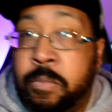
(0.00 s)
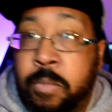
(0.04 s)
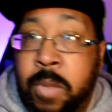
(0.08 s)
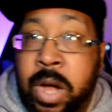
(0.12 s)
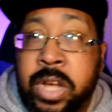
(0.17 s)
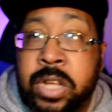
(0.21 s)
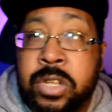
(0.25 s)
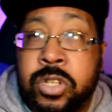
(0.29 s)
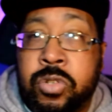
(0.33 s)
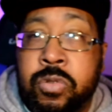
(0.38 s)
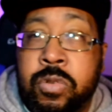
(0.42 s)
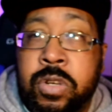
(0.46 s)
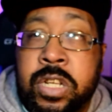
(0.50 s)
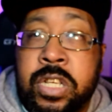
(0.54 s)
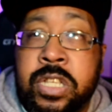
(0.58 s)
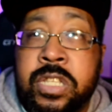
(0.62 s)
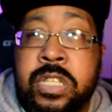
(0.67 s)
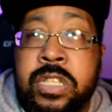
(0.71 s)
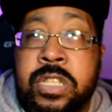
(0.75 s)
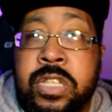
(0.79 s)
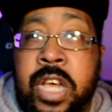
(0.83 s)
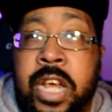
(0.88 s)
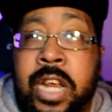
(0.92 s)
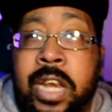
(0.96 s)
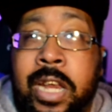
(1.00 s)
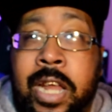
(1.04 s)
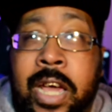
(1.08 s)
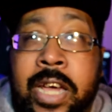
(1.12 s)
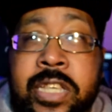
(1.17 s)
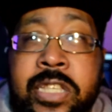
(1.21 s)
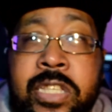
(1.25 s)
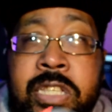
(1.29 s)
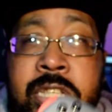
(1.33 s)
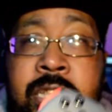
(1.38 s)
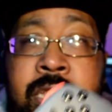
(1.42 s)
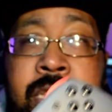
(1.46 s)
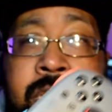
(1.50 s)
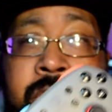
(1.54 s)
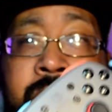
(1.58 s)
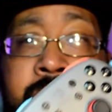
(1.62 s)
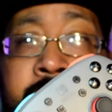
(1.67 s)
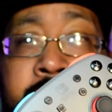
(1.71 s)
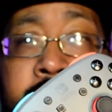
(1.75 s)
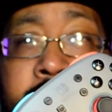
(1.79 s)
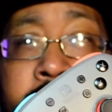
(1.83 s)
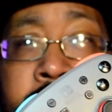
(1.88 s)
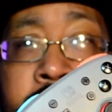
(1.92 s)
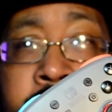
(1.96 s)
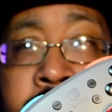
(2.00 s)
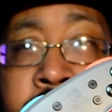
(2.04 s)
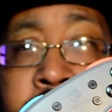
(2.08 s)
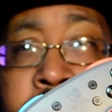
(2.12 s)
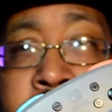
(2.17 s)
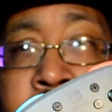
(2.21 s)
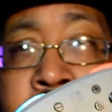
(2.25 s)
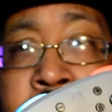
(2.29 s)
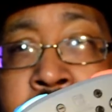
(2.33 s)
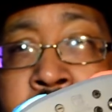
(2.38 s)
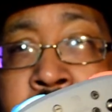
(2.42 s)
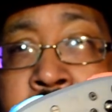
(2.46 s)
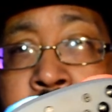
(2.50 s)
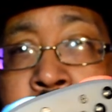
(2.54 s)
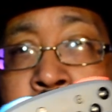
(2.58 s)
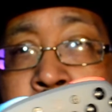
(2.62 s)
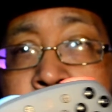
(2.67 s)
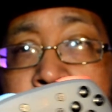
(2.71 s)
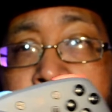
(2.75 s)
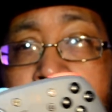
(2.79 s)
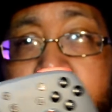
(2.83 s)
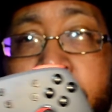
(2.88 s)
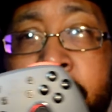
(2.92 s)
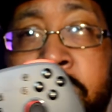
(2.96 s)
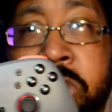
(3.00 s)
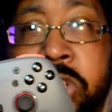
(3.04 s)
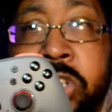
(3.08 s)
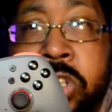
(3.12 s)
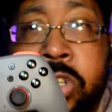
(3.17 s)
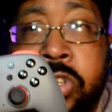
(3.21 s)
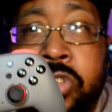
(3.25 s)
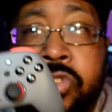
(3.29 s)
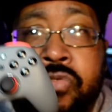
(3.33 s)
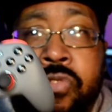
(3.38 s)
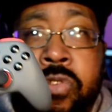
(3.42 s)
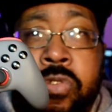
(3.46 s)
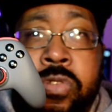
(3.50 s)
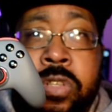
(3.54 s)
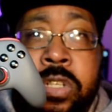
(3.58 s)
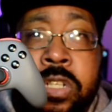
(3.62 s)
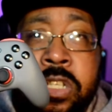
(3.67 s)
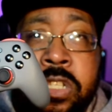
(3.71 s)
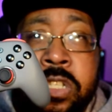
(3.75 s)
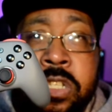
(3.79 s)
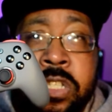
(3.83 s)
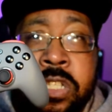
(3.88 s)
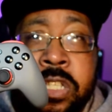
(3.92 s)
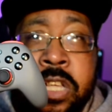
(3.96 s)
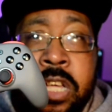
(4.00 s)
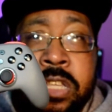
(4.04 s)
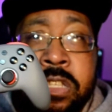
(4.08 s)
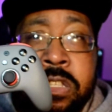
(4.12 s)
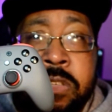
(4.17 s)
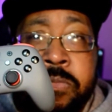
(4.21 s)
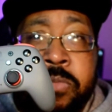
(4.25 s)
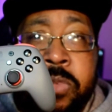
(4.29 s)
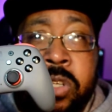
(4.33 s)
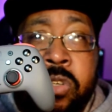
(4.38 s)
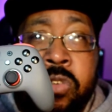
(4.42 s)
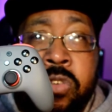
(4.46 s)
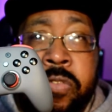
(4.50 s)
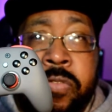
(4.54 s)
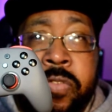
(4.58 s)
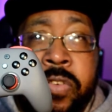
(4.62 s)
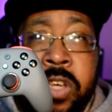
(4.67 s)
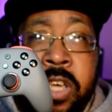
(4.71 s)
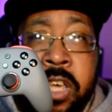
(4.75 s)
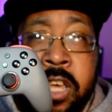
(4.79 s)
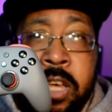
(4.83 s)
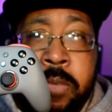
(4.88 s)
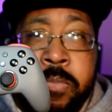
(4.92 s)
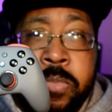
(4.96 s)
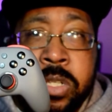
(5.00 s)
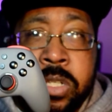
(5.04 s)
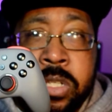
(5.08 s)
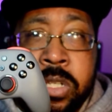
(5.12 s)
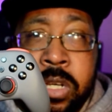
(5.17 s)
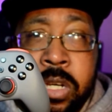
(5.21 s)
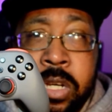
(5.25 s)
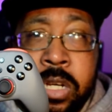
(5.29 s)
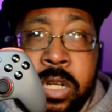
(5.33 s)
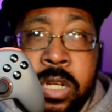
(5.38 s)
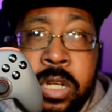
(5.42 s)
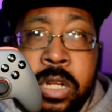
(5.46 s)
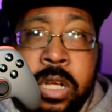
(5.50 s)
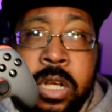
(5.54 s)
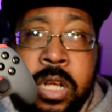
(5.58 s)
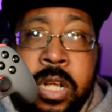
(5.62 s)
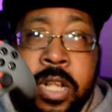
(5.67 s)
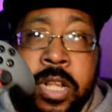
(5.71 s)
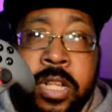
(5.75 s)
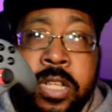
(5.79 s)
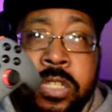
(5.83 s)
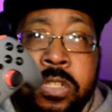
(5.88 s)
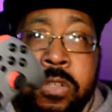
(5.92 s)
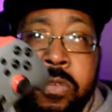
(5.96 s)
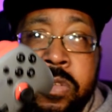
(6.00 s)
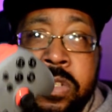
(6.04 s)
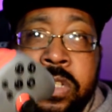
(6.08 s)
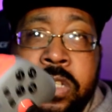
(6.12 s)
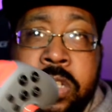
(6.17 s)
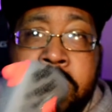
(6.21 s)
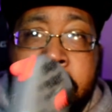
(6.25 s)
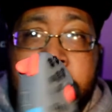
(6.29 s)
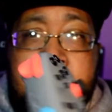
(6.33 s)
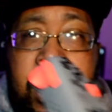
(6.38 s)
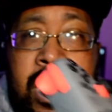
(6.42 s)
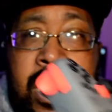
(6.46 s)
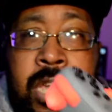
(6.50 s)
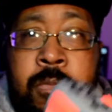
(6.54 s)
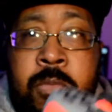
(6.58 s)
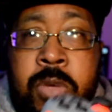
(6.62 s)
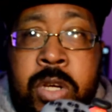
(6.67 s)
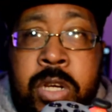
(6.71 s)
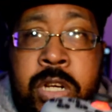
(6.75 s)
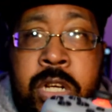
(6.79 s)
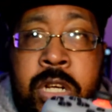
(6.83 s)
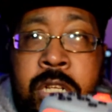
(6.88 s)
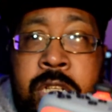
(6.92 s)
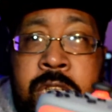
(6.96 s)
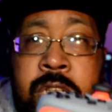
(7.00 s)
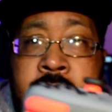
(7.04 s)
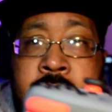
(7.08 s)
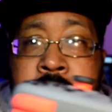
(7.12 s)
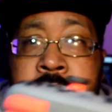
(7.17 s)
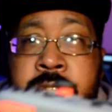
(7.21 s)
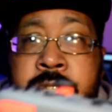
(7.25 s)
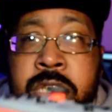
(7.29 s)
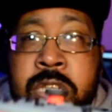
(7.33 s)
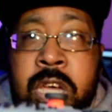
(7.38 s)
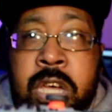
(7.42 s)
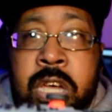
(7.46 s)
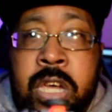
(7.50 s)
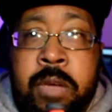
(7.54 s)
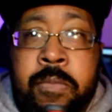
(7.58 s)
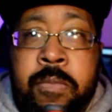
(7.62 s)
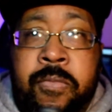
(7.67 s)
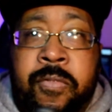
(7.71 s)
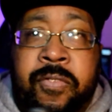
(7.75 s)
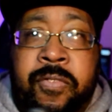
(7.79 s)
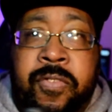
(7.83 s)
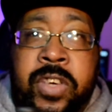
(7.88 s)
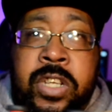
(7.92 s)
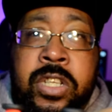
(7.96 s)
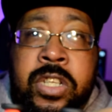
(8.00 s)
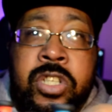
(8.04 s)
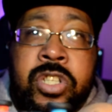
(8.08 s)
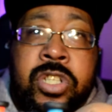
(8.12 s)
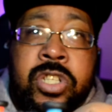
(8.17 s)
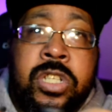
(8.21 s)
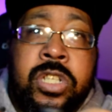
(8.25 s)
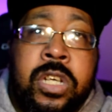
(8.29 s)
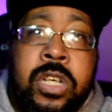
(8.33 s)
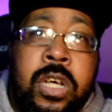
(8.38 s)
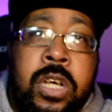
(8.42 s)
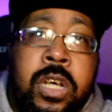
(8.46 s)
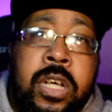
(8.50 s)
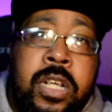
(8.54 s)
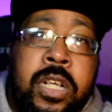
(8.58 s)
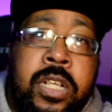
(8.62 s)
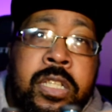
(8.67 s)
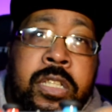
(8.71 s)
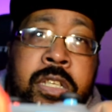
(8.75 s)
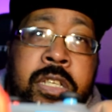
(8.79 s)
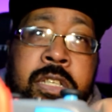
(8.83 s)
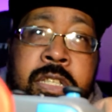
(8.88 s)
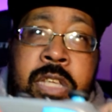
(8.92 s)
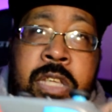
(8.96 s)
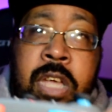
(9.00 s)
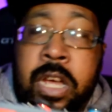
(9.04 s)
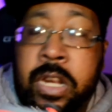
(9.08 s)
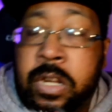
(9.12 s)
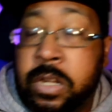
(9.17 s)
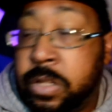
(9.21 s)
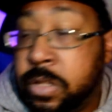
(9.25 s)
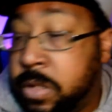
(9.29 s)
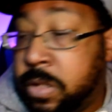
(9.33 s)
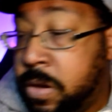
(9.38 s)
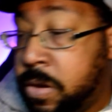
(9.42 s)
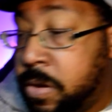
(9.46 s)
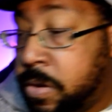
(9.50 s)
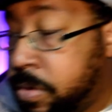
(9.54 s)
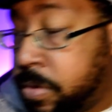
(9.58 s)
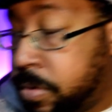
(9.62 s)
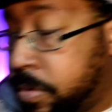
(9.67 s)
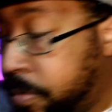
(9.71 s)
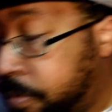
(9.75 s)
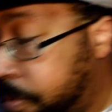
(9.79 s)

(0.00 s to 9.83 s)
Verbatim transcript: mind you, this is a licensed Nintendo Switch controller. This is not something off of Amazon. So it's the same colors, the same finish, this, that, and the third.